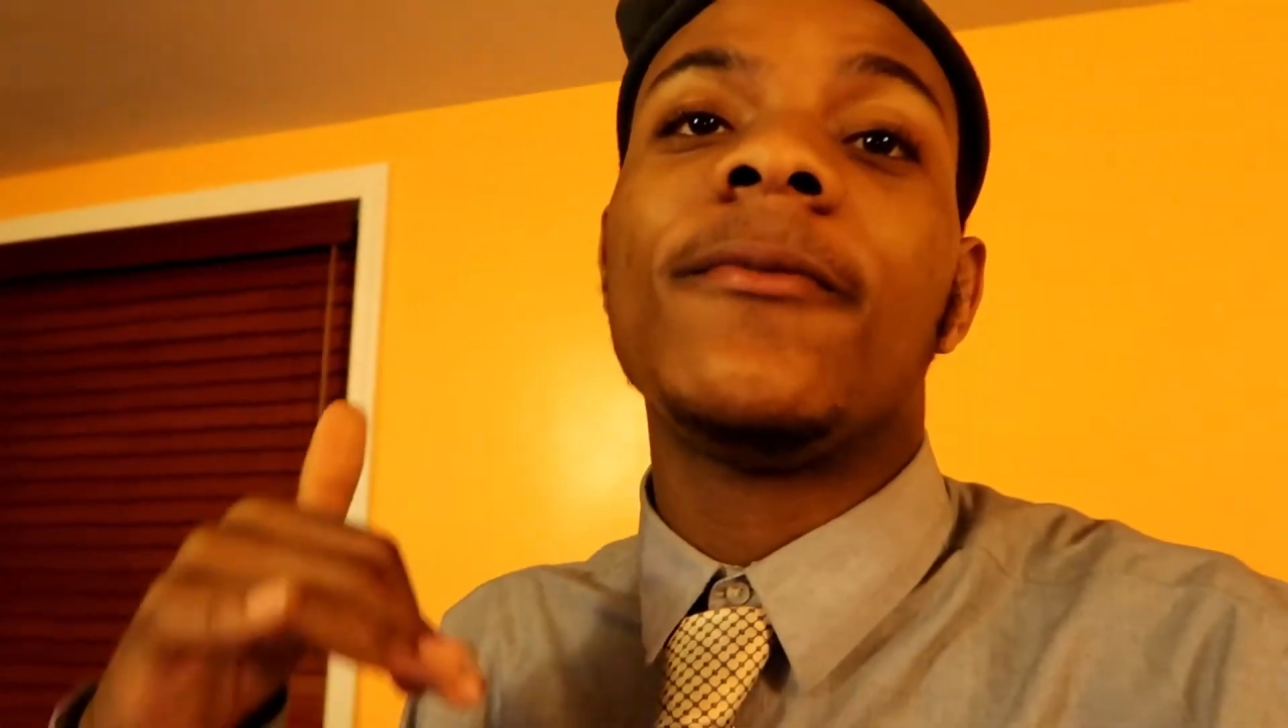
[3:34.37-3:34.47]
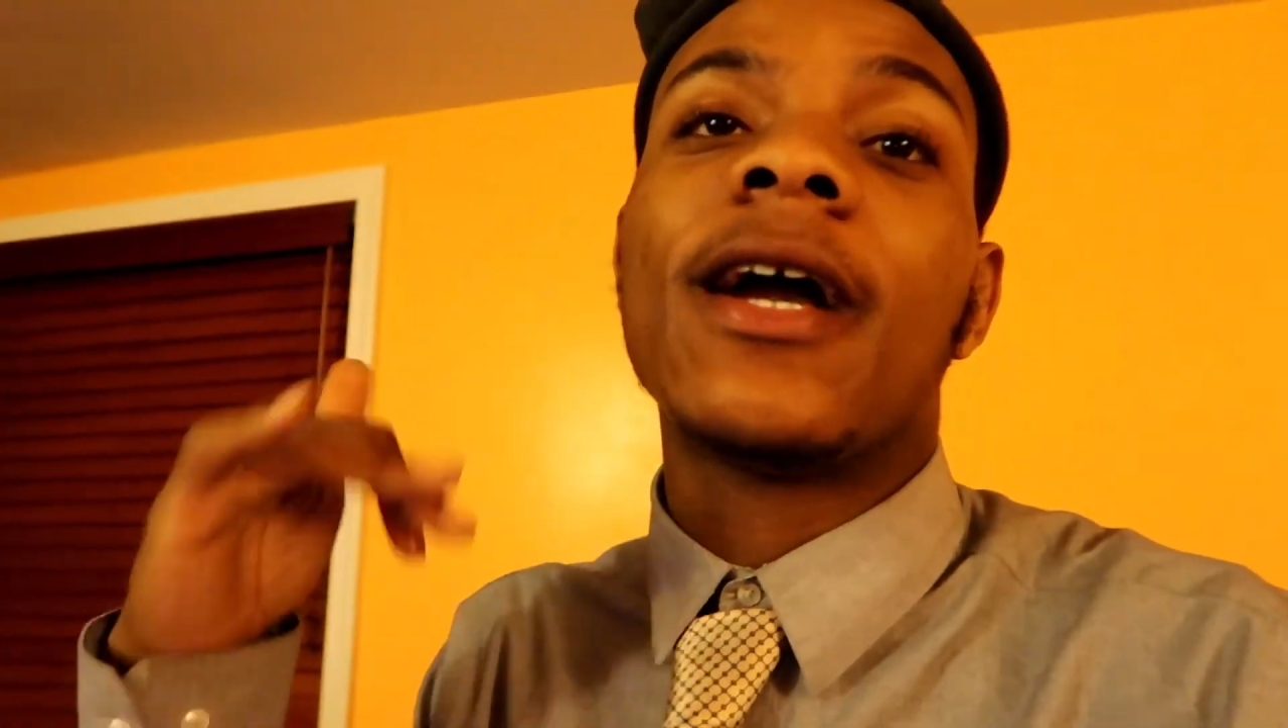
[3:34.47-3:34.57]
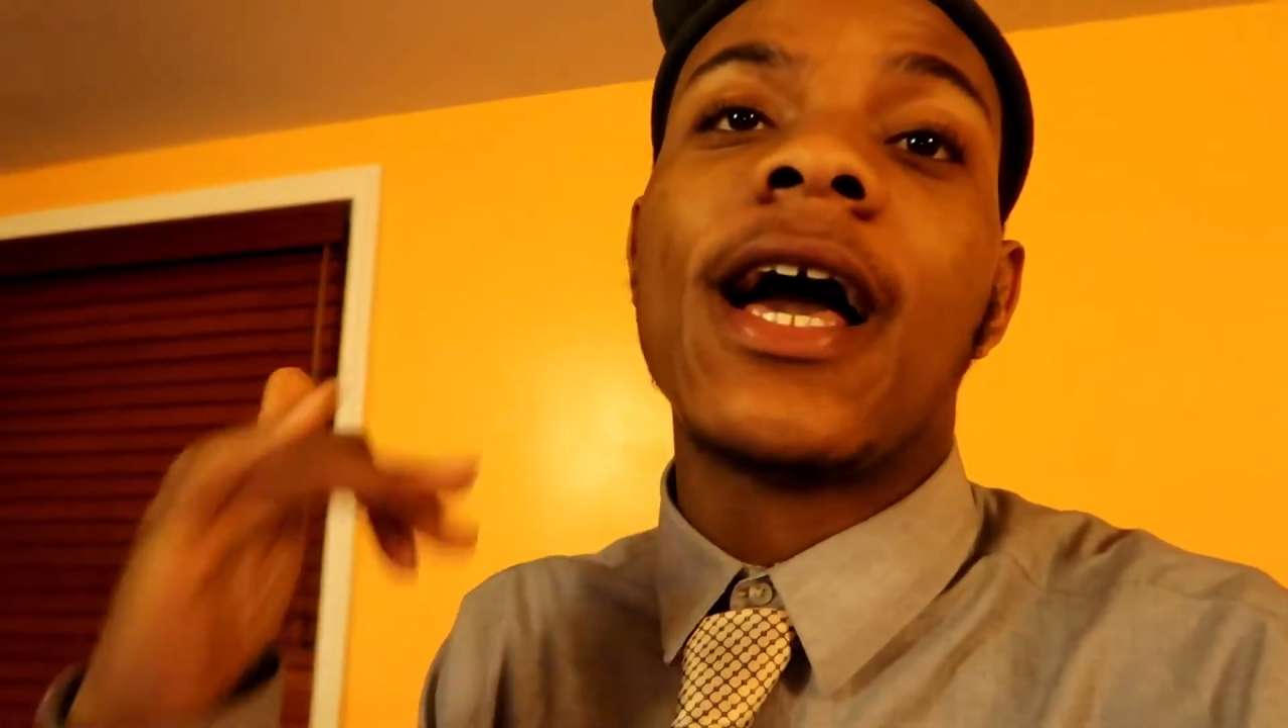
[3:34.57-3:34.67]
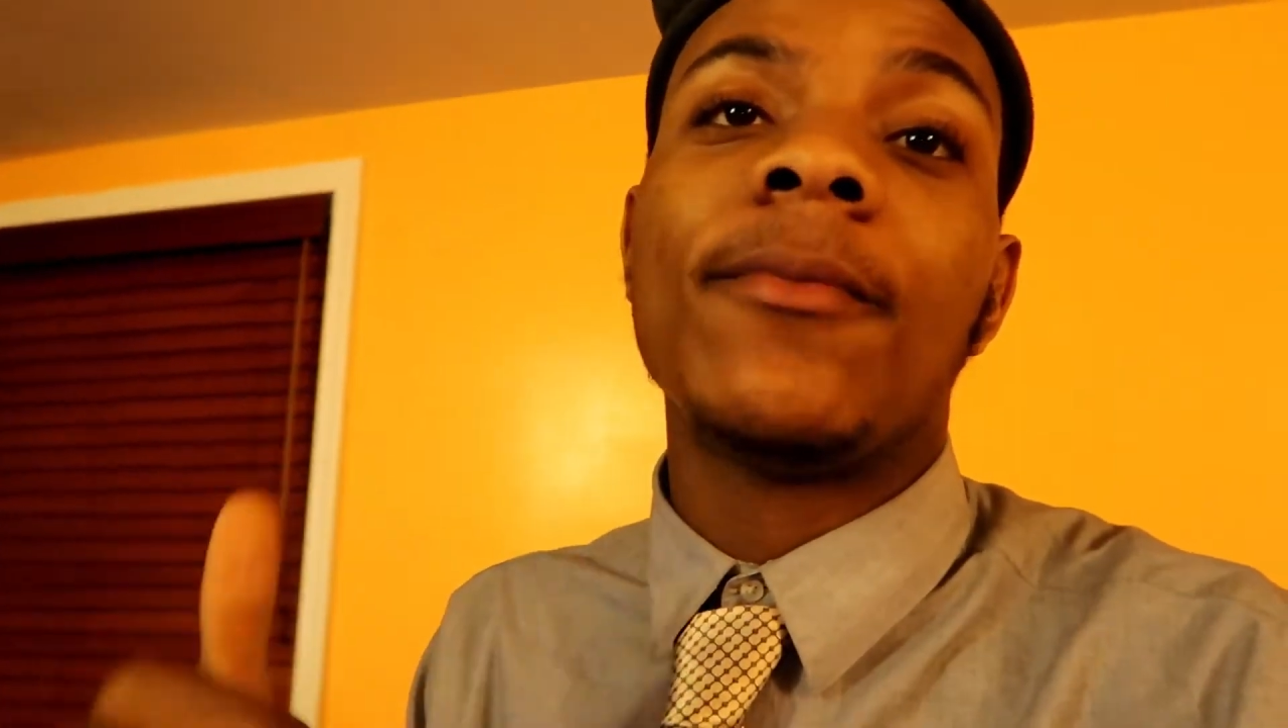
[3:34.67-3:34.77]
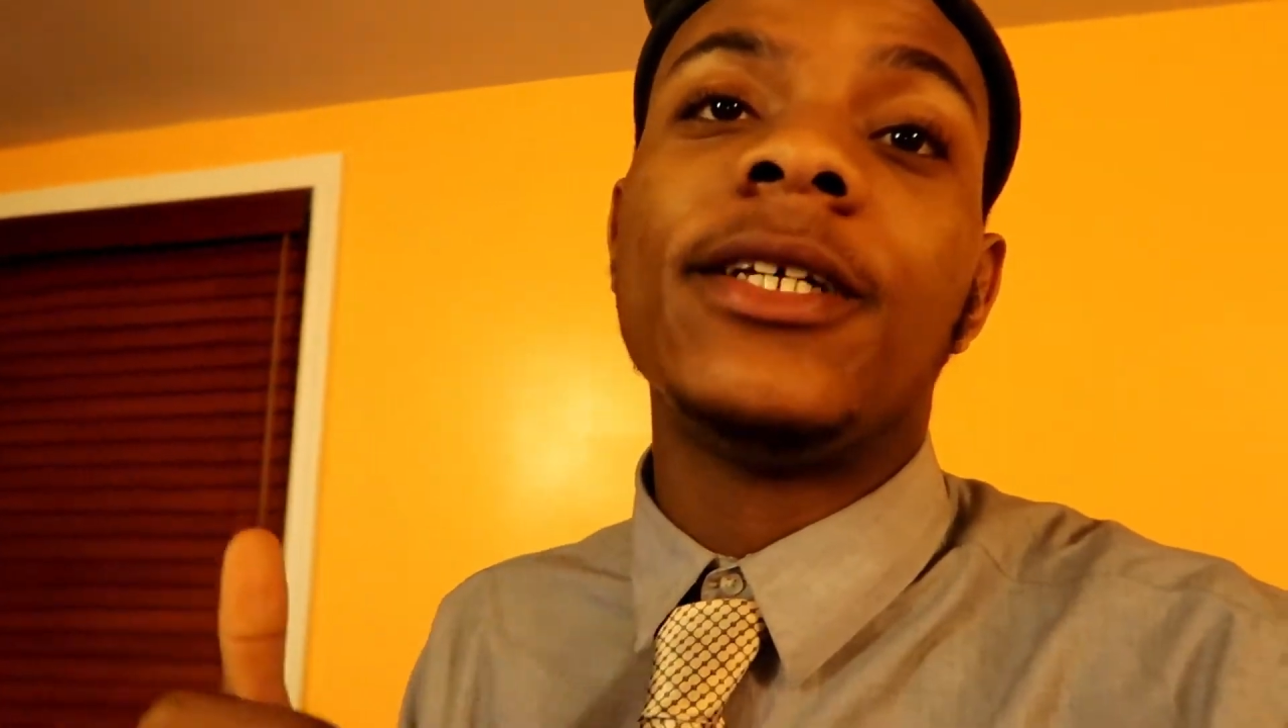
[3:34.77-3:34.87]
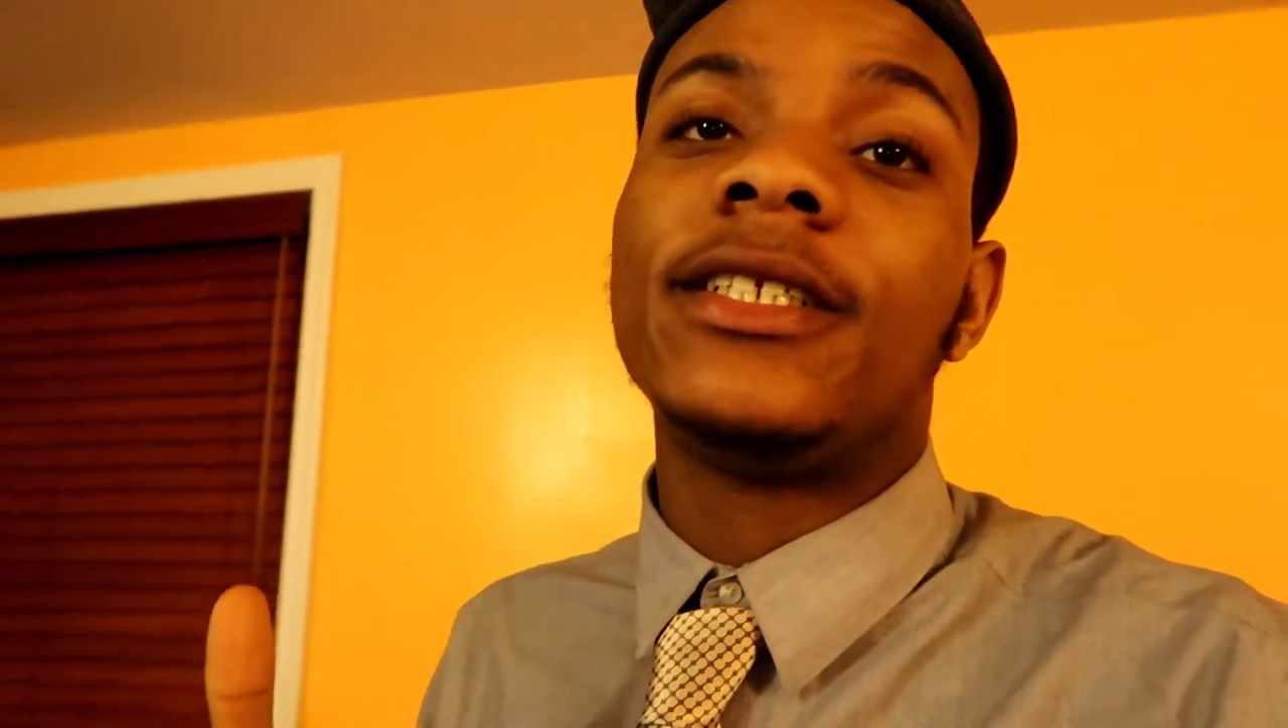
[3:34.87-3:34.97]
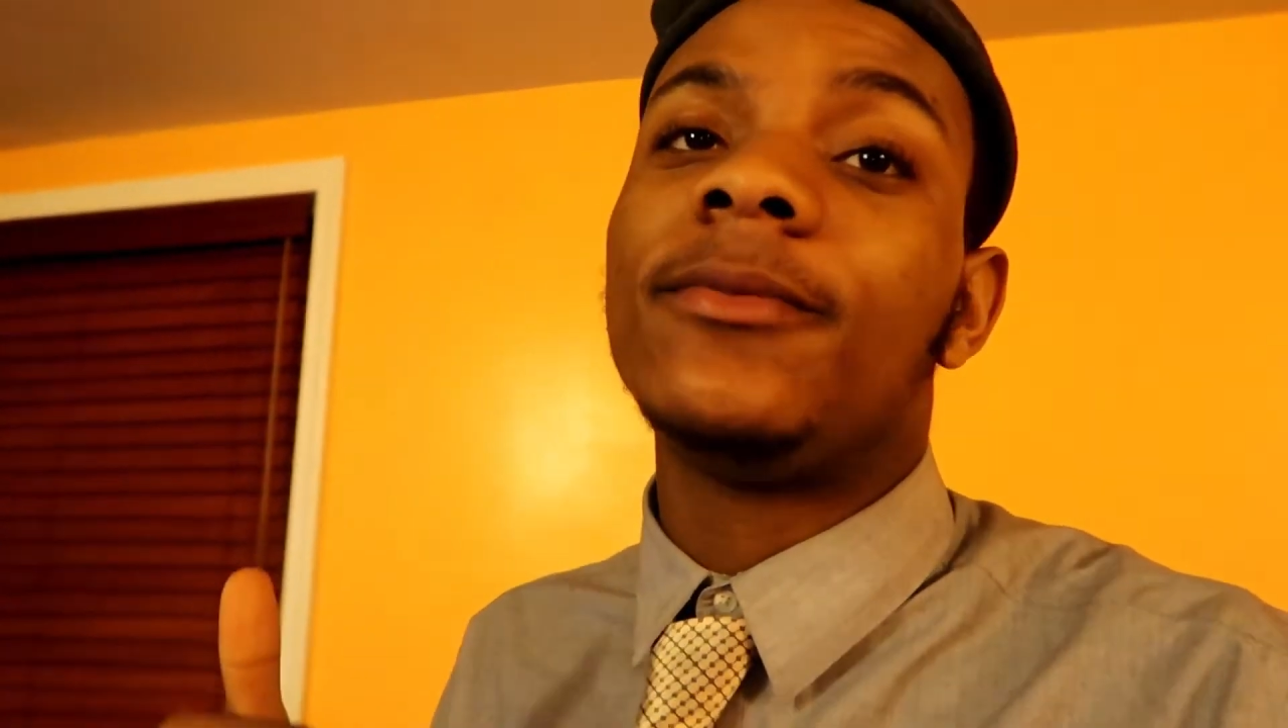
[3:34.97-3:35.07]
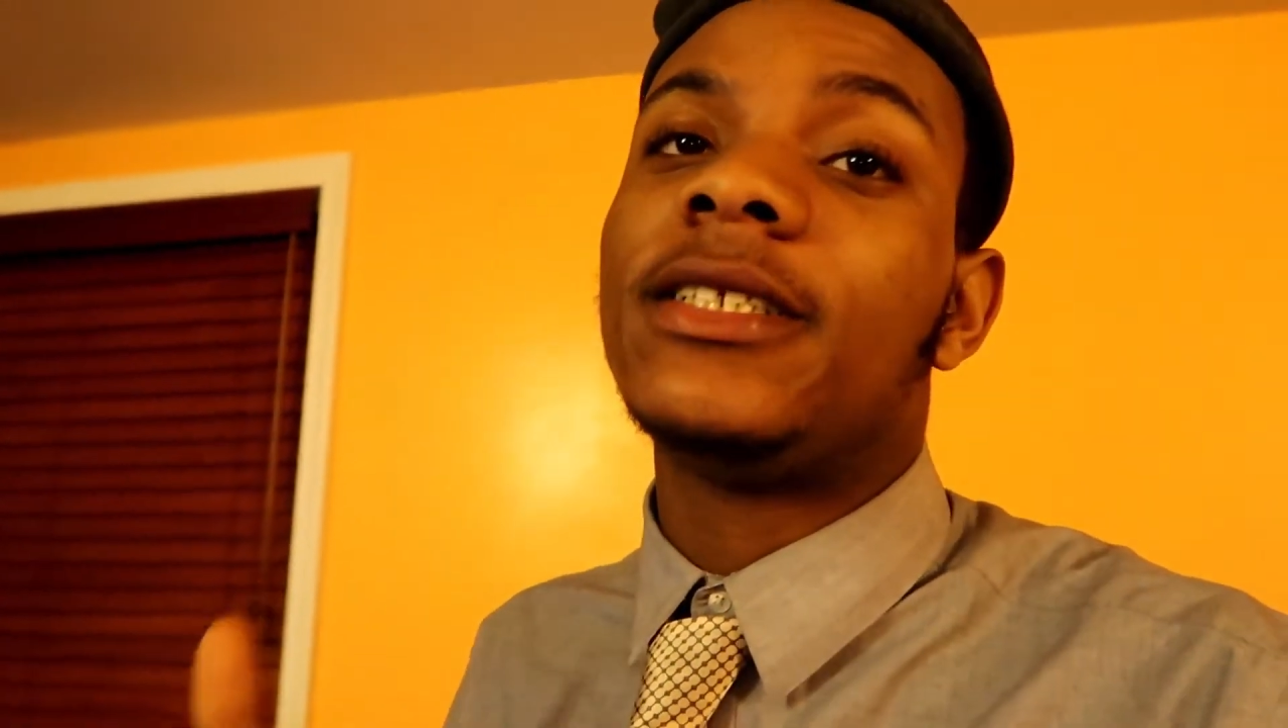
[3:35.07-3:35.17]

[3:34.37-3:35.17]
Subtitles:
them comments,